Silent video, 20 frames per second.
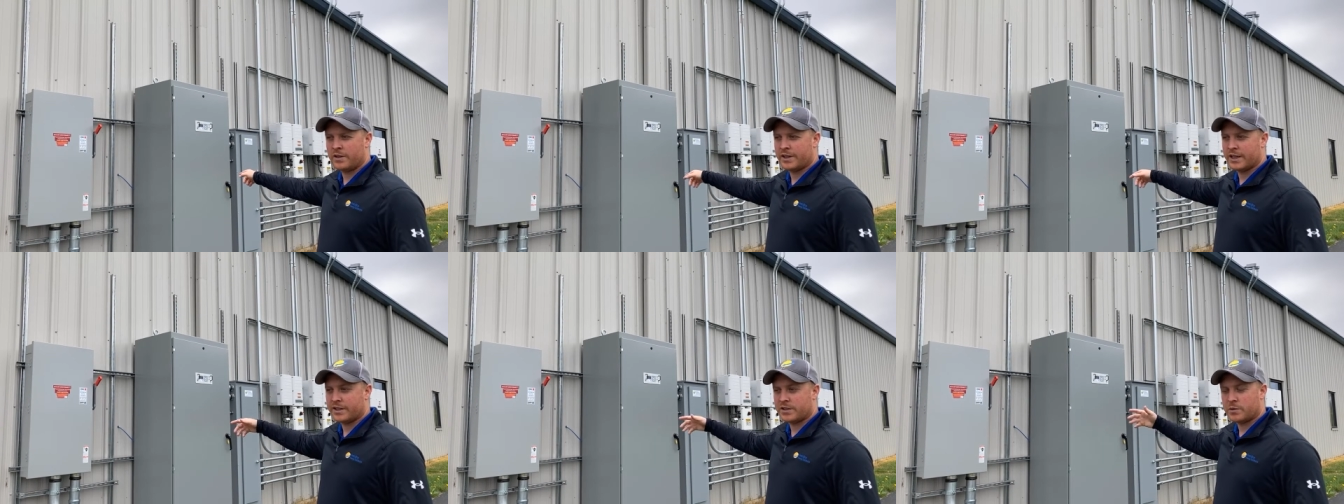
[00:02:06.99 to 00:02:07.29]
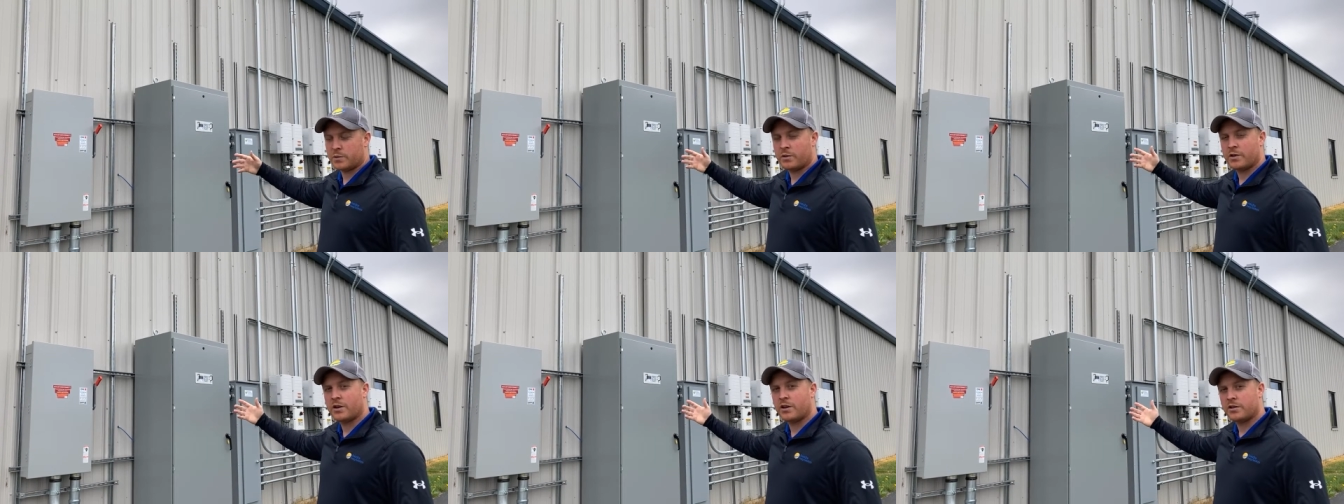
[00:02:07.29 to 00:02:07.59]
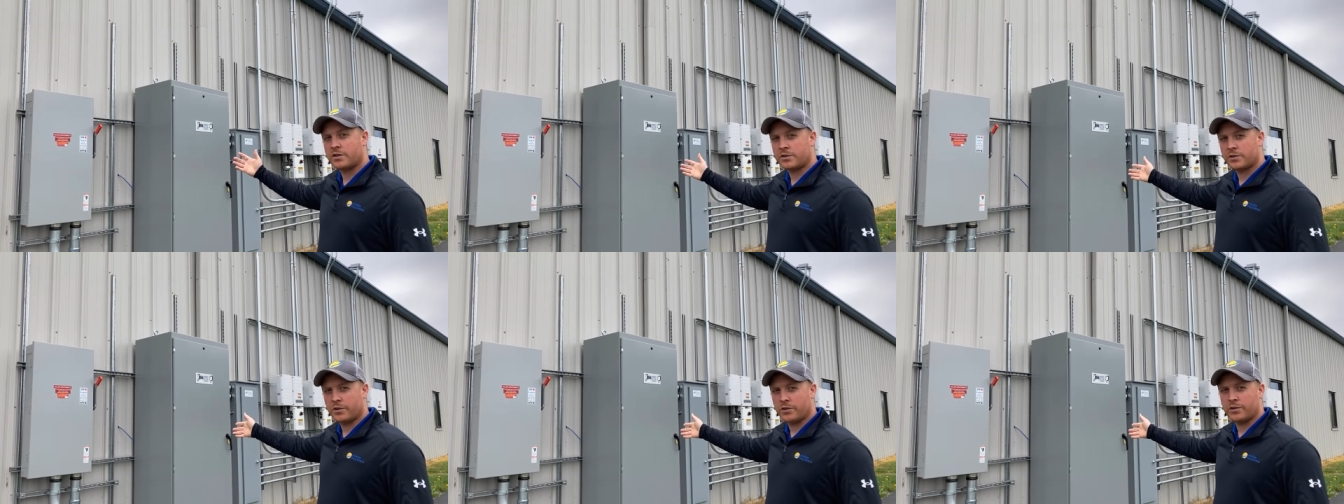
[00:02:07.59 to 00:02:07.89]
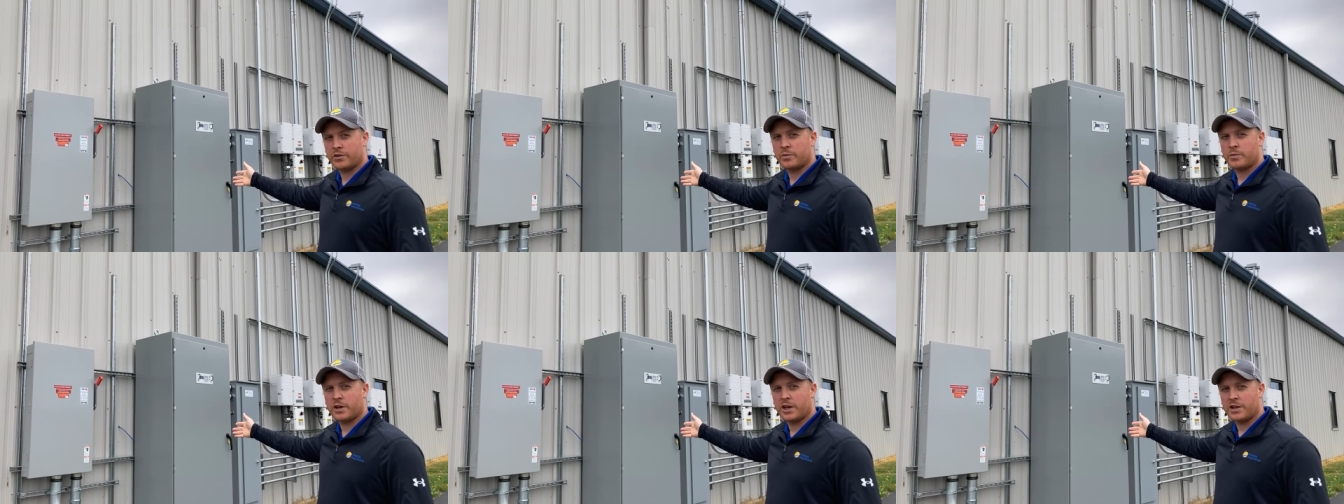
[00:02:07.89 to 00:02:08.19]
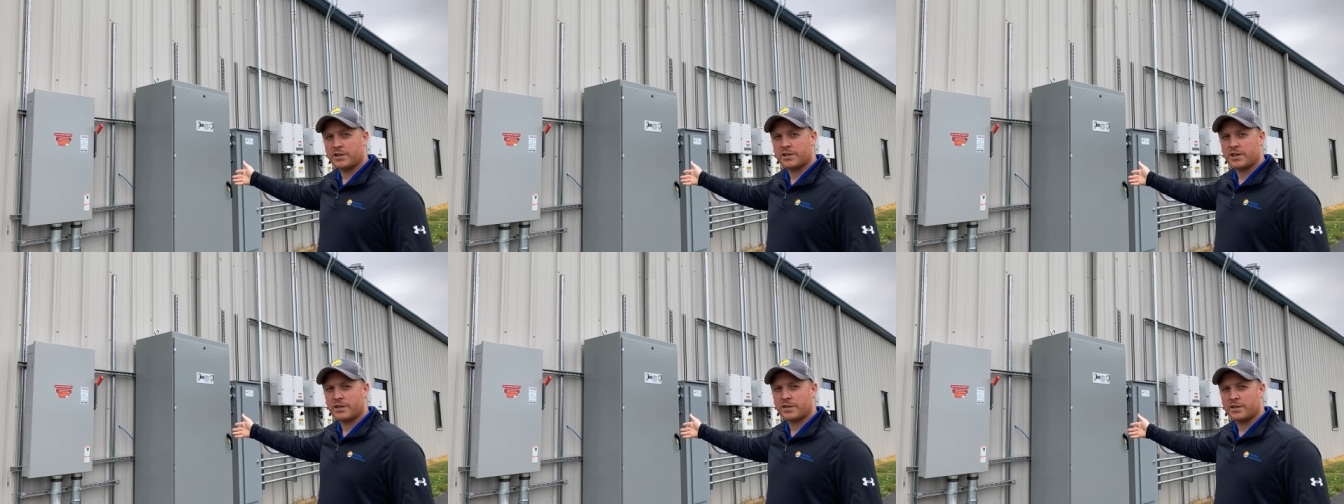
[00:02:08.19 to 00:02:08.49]
That's where our solar
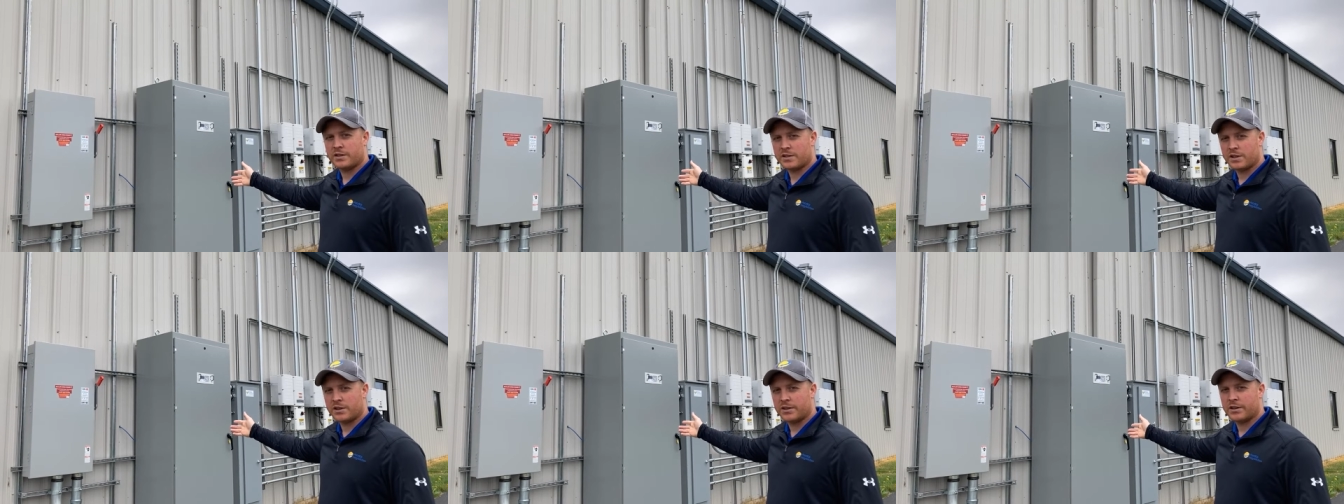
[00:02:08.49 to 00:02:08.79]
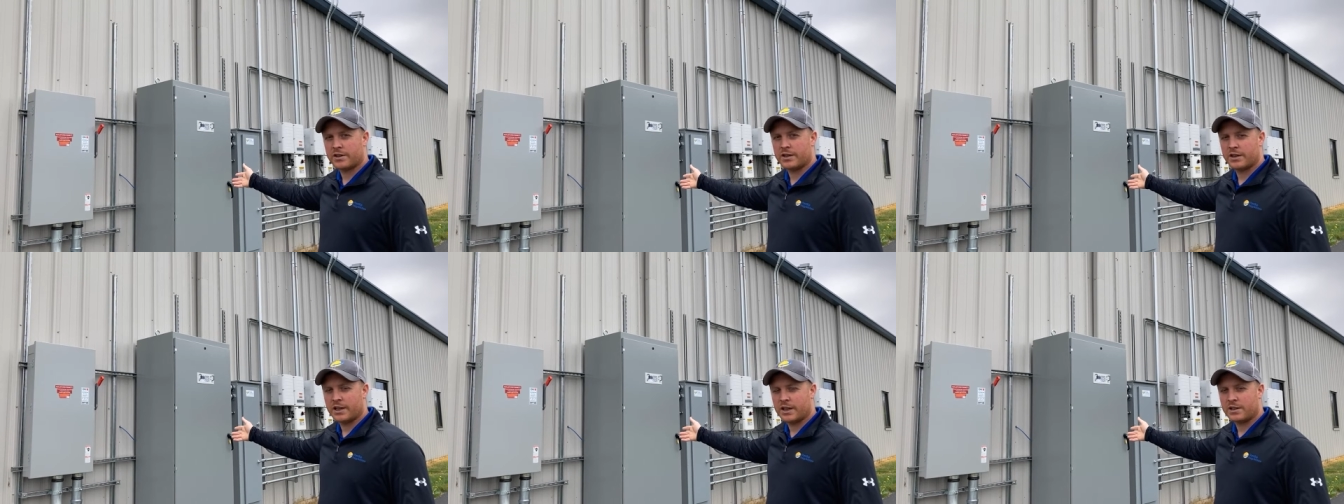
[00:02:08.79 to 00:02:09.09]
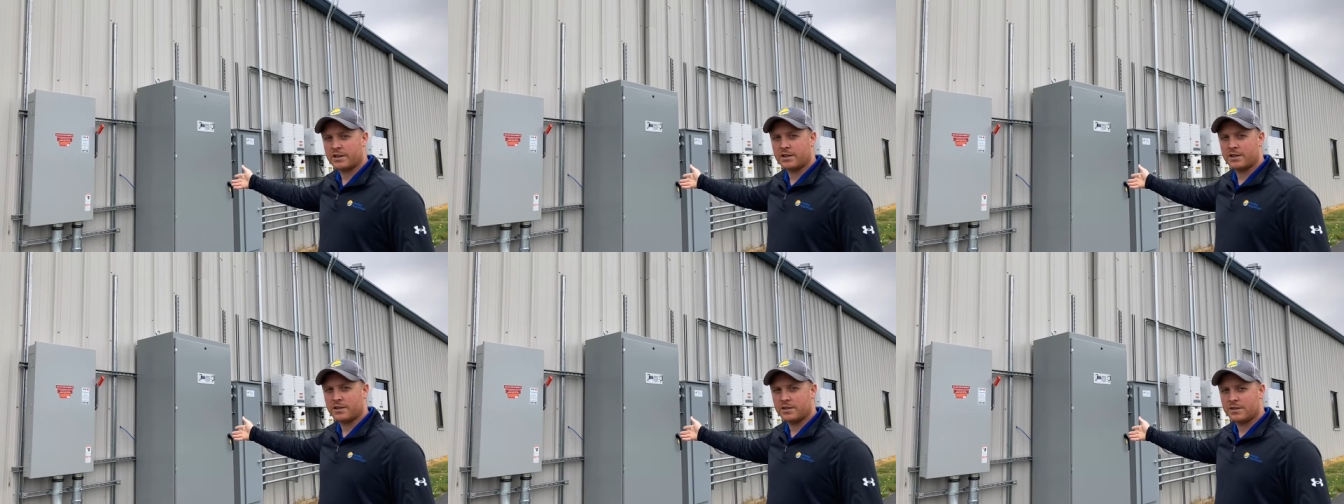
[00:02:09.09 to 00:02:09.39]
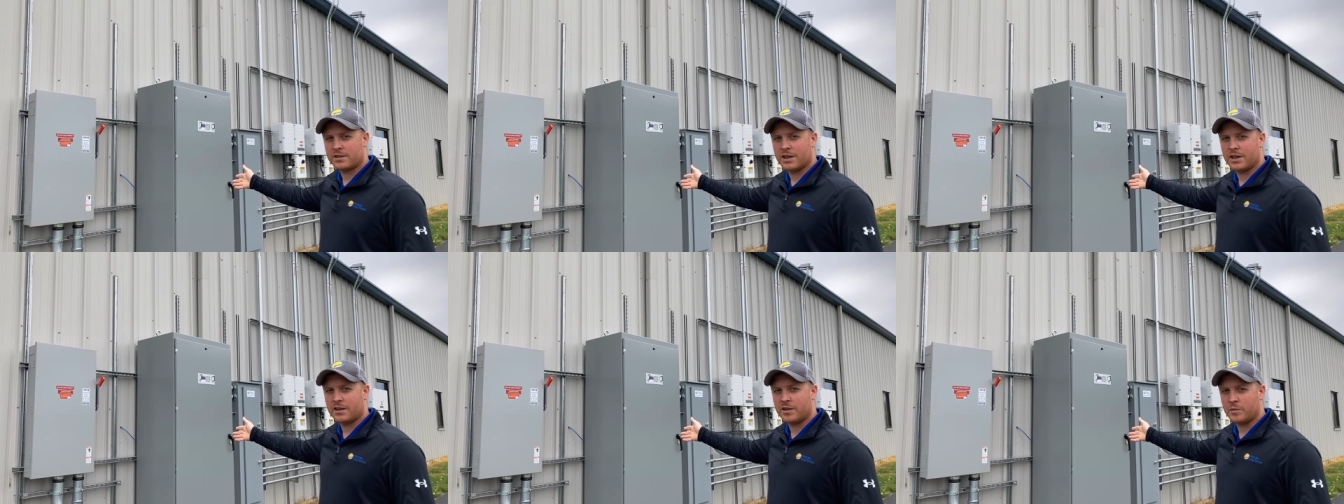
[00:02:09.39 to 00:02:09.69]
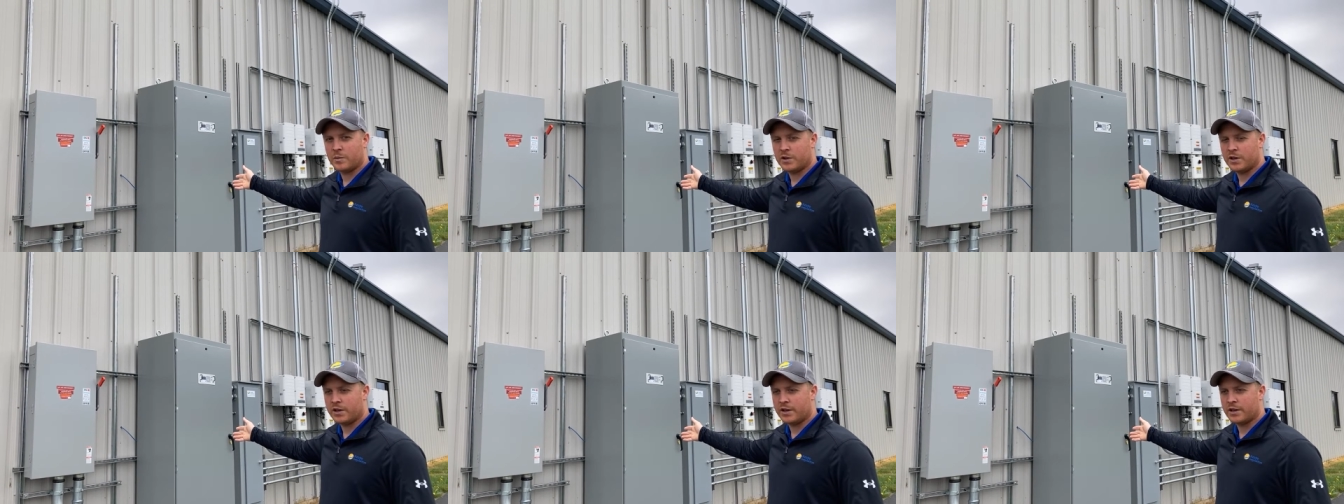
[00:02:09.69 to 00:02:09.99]
project is interconnected inside
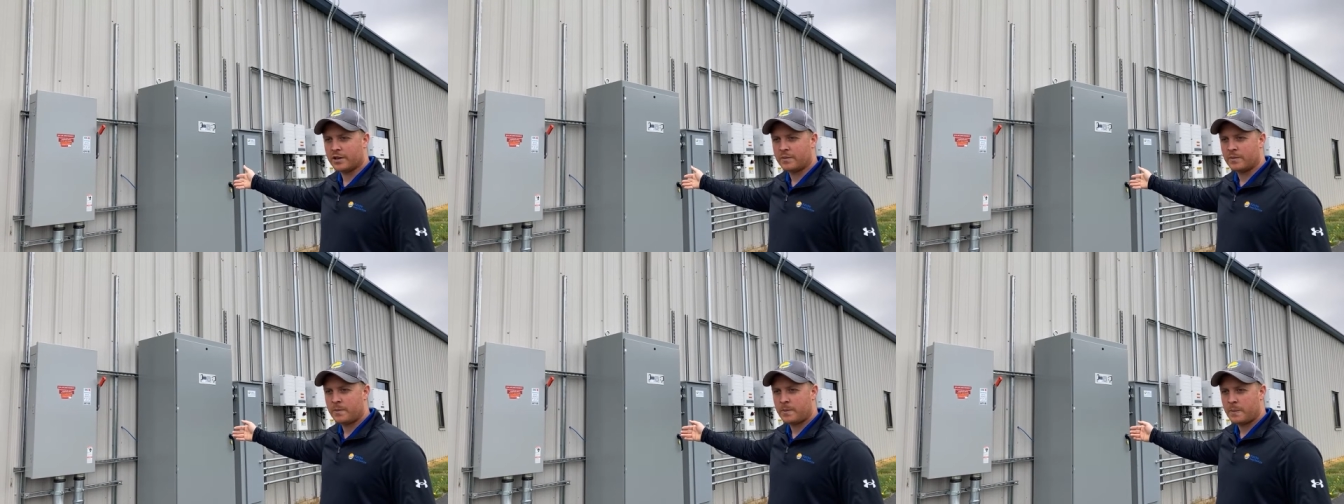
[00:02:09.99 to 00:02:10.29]
the building.